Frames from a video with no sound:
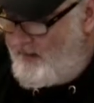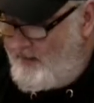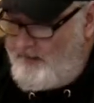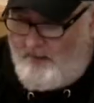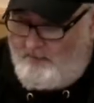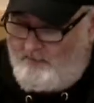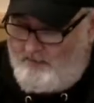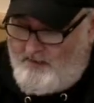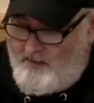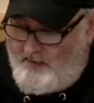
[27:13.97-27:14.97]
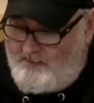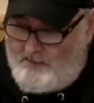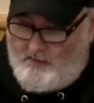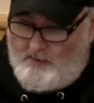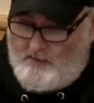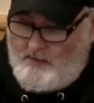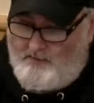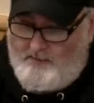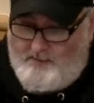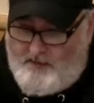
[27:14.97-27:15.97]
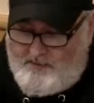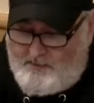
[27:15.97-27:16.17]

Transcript: then you got to reshuffle. If you're not